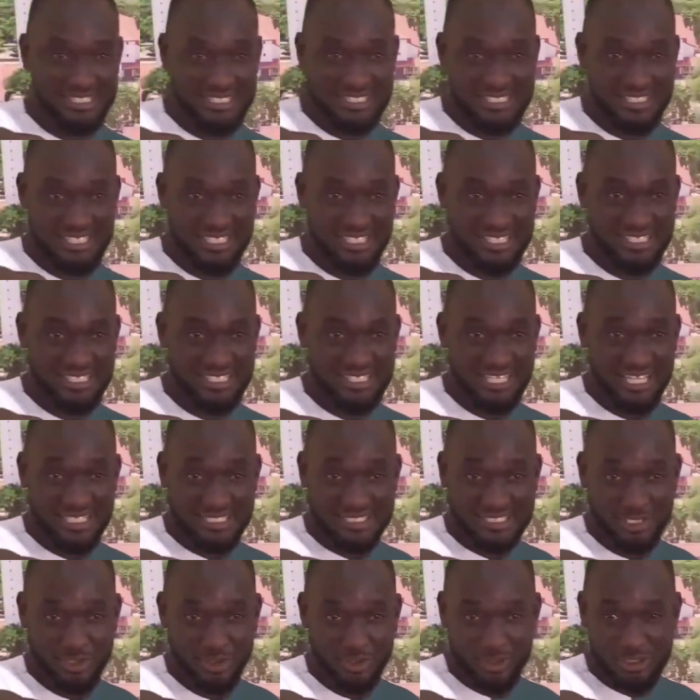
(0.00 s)
lady, yes,
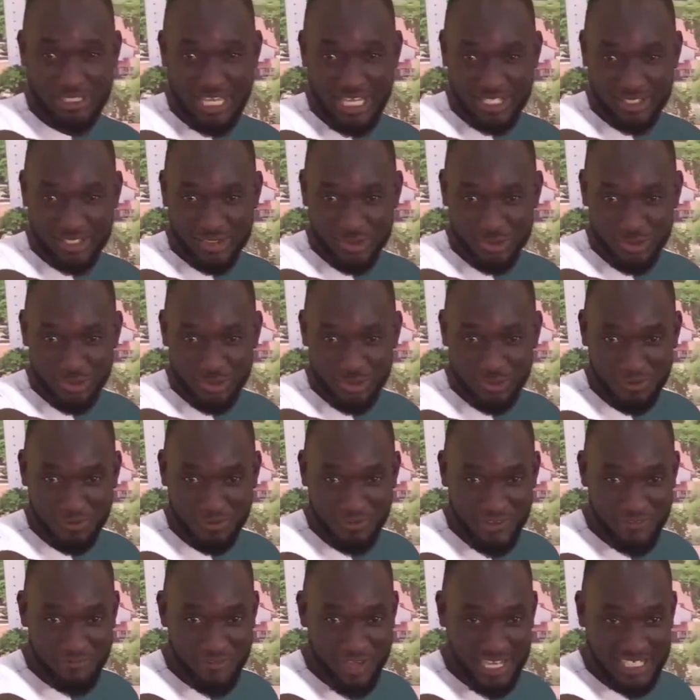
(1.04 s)
it looks like you
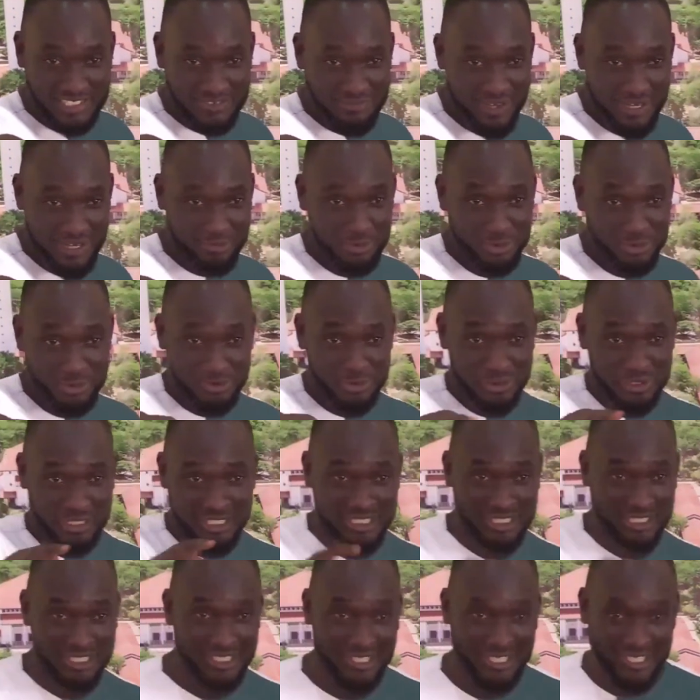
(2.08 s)
favor has found you today.
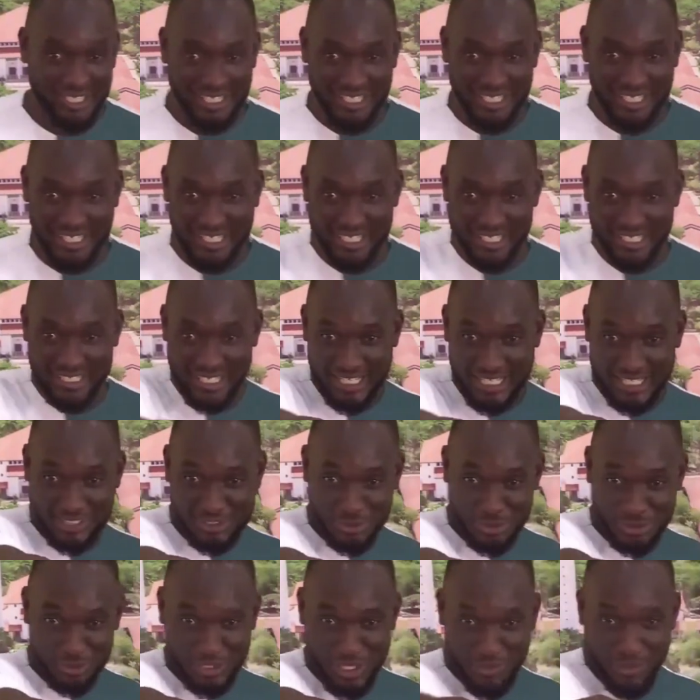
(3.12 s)
Yes,
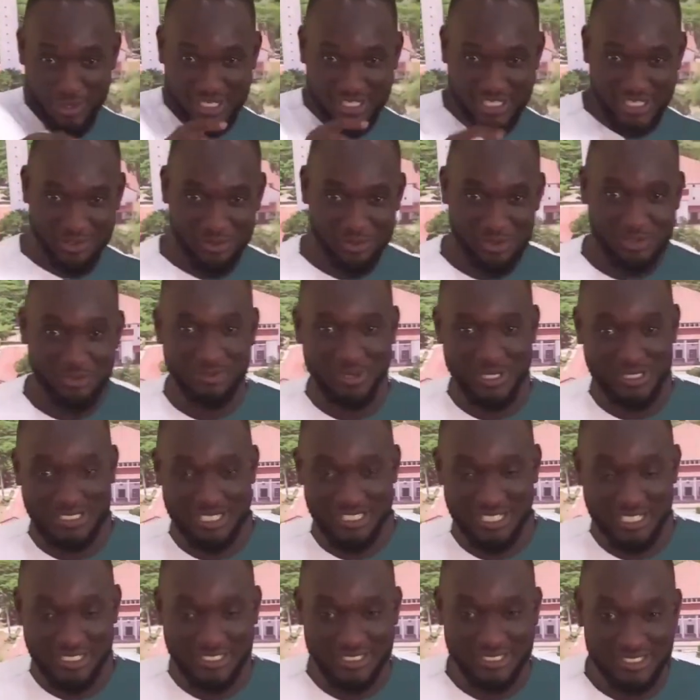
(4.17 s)
you, the one in the nose mask,
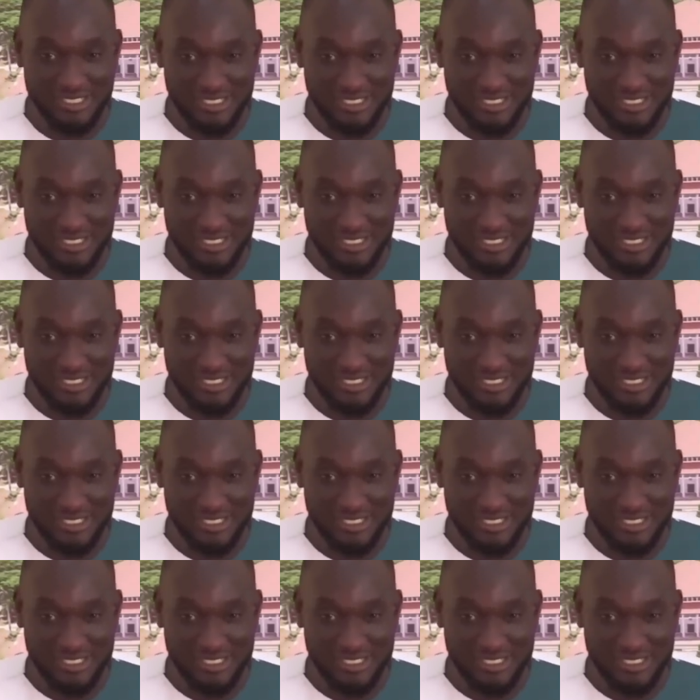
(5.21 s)
yes.